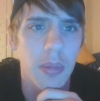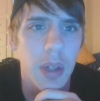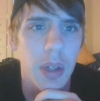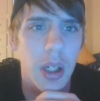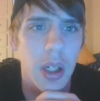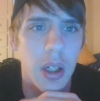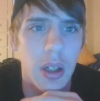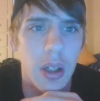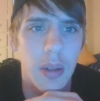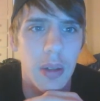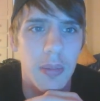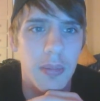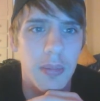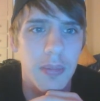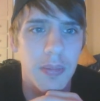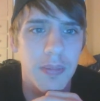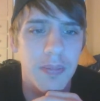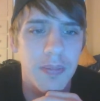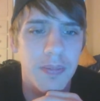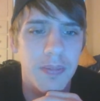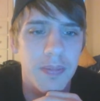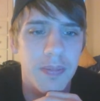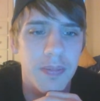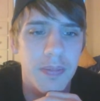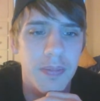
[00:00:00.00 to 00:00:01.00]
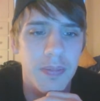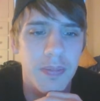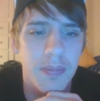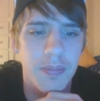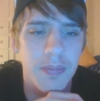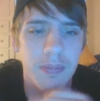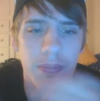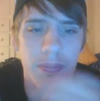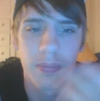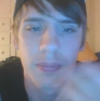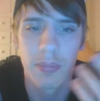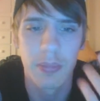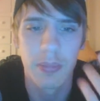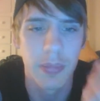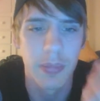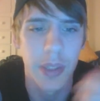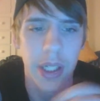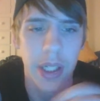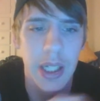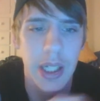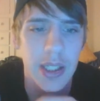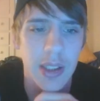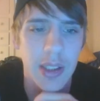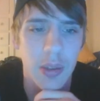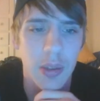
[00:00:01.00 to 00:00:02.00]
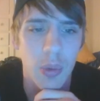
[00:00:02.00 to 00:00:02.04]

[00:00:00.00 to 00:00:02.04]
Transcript: It adds a